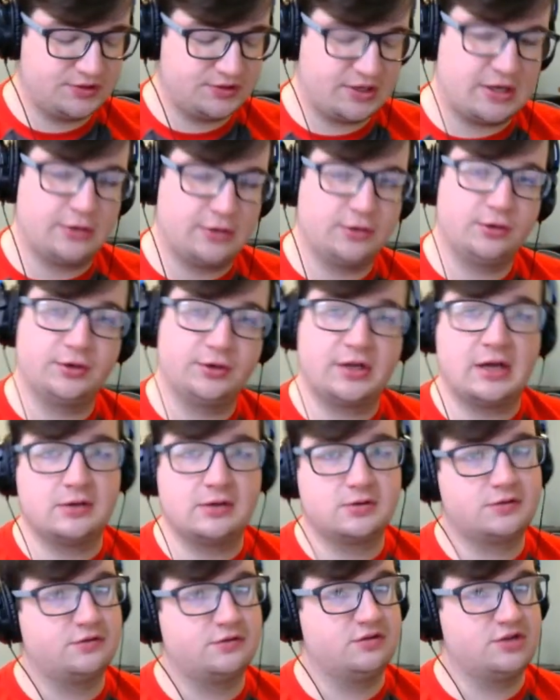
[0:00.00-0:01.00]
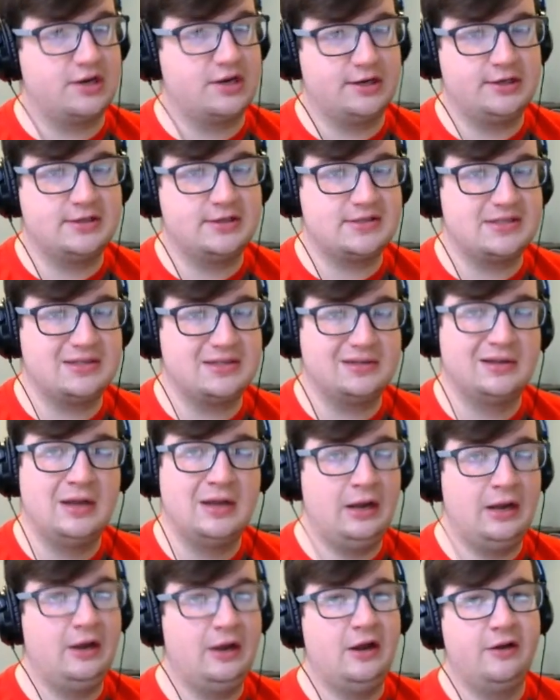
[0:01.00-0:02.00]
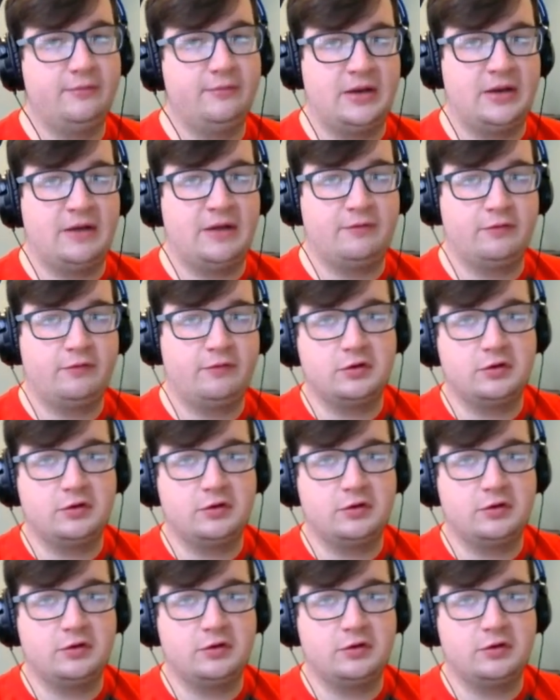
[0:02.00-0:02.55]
to count your encounters for shiny hunting. I've been having a few